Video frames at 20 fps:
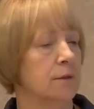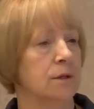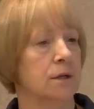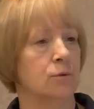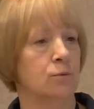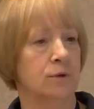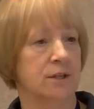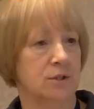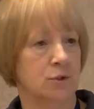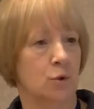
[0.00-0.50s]

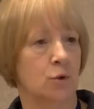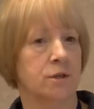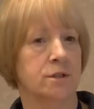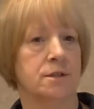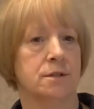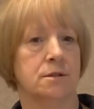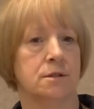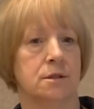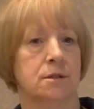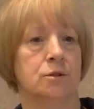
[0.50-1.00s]
the
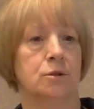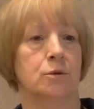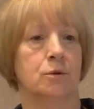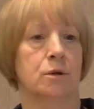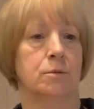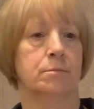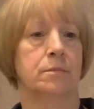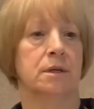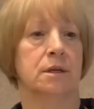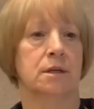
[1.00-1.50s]
resources to do
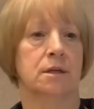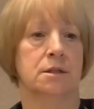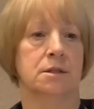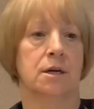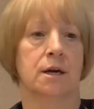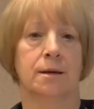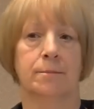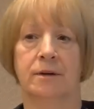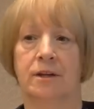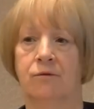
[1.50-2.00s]
them in a
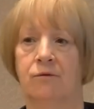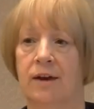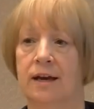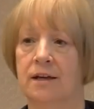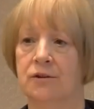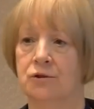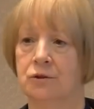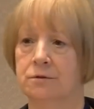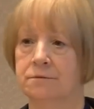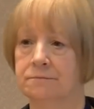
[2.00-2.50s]
timely
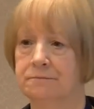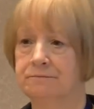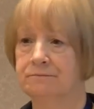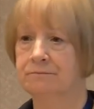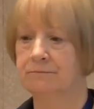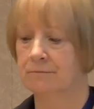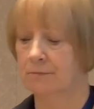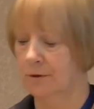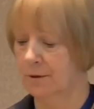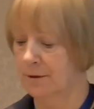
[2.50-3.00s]
fashion.
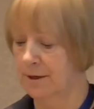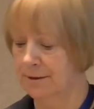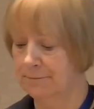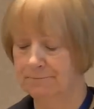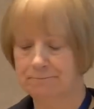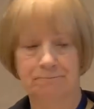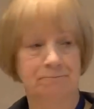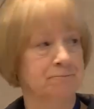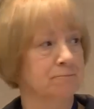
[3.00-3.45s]
Okay.